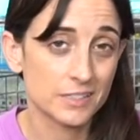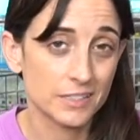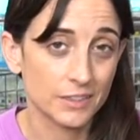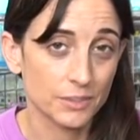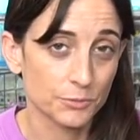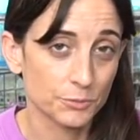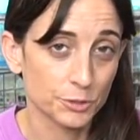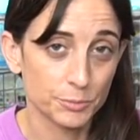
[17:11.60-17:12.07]

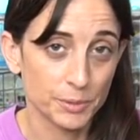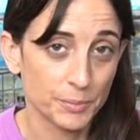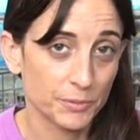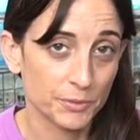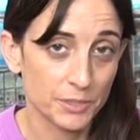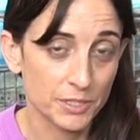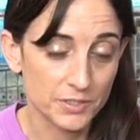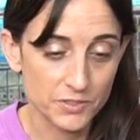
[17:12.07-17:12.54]
set the room up
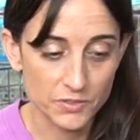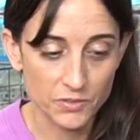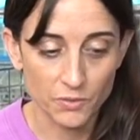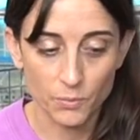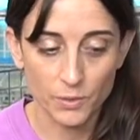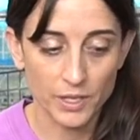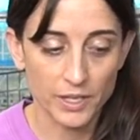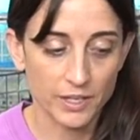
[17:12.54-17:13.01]
the rest of
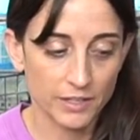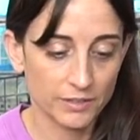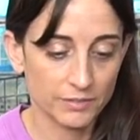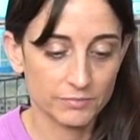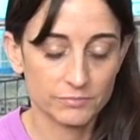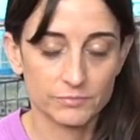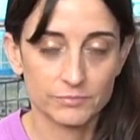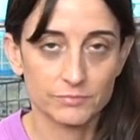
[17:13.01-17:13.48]
the
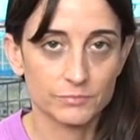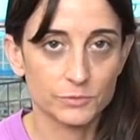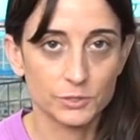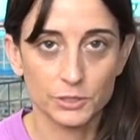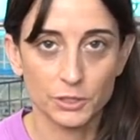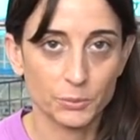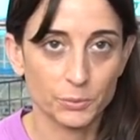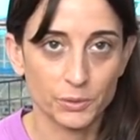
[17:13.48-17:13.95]
way
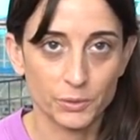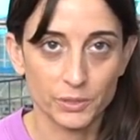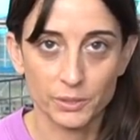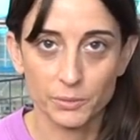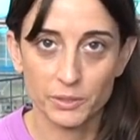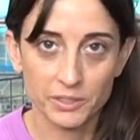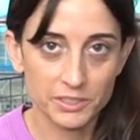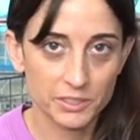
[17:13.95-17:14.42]
really quickly
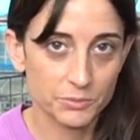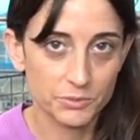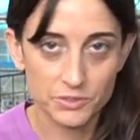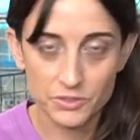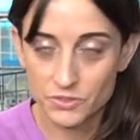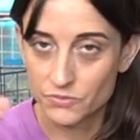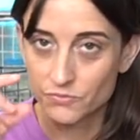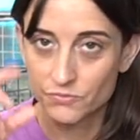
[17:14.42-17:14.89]
while he
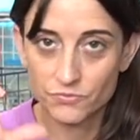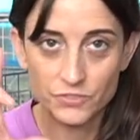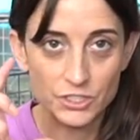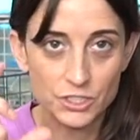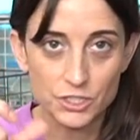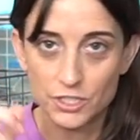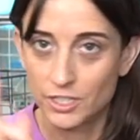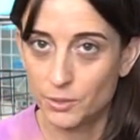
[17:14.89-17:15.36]
was
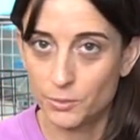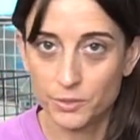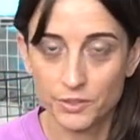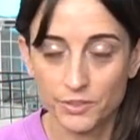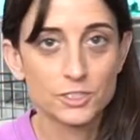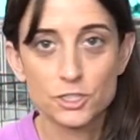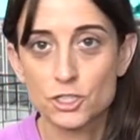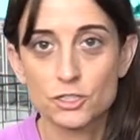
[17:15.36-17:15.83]
fidgeting
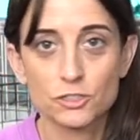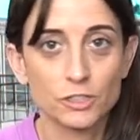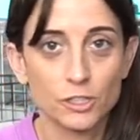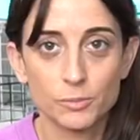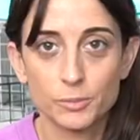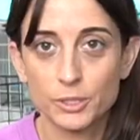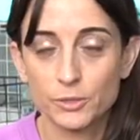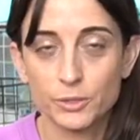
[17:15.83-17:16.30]
with
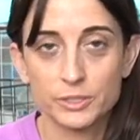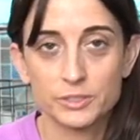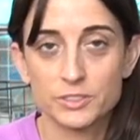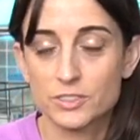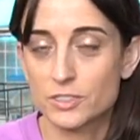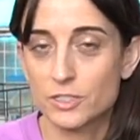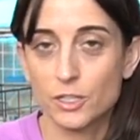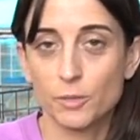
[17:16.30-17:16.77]
Shlomo and
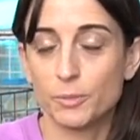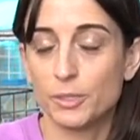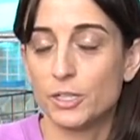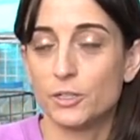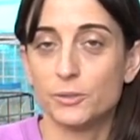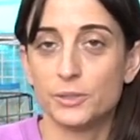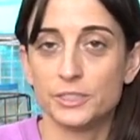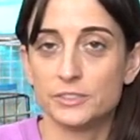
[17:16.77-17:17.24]

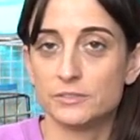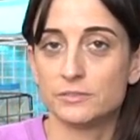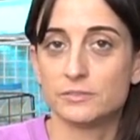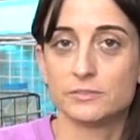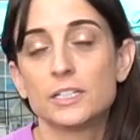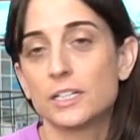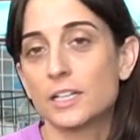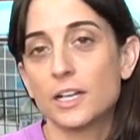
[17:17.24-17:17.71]
Slow-Mo, and
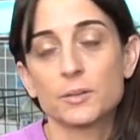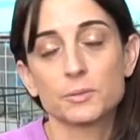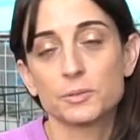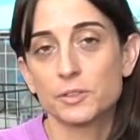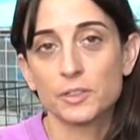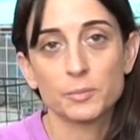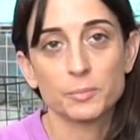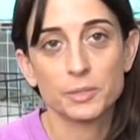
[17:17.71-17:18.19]
I got
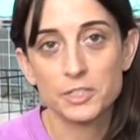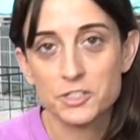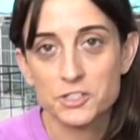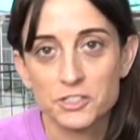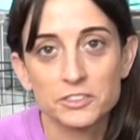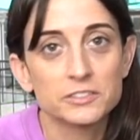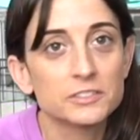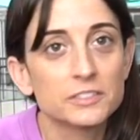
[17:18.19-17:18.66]
really
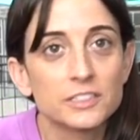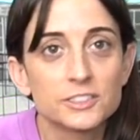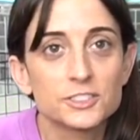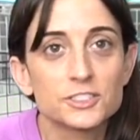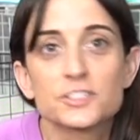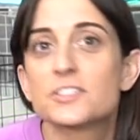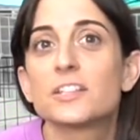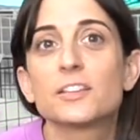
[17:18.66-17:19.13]
impatient. I
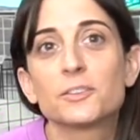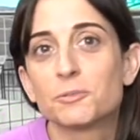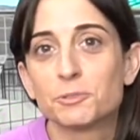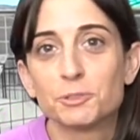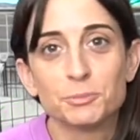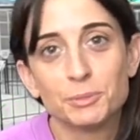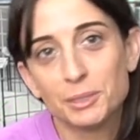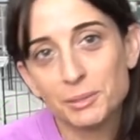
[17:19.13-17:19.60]
just set the
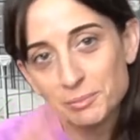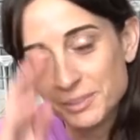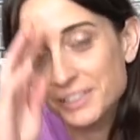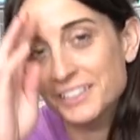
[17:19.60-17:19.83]
room up.